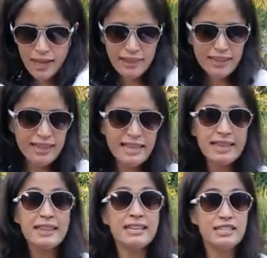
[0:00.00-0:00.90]
then I
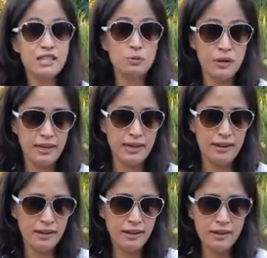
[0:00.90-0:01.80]
think this
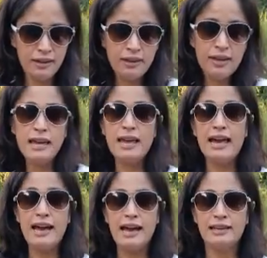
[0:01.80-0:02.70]
one
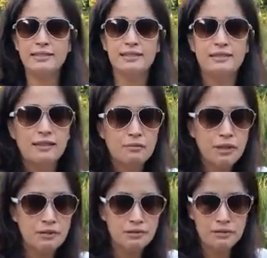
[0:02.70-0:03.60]
has, let
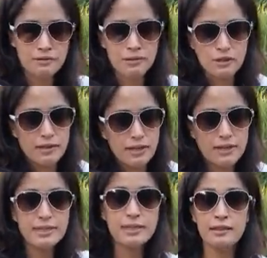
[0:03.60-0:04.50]
me do
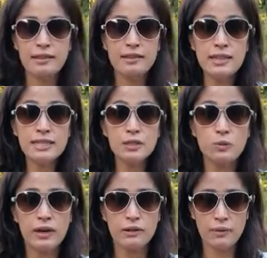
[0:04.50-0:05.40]
this. This
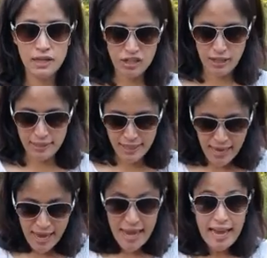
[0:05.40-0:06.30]
one, the Ranchlands,
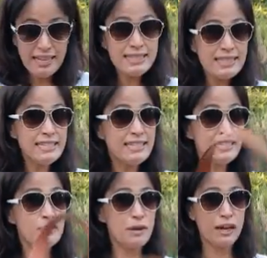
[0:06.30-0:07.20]
has a
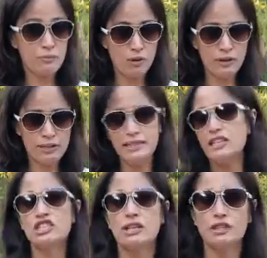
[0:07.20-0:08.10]
decent amount of
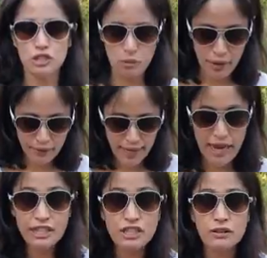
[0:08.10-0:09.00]
organization. So on the
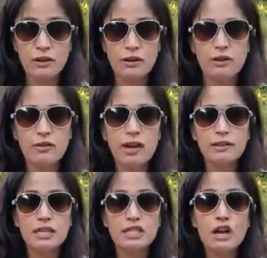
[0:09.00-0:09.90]
exterior, they've
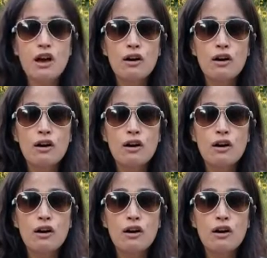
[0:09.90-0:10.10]
got this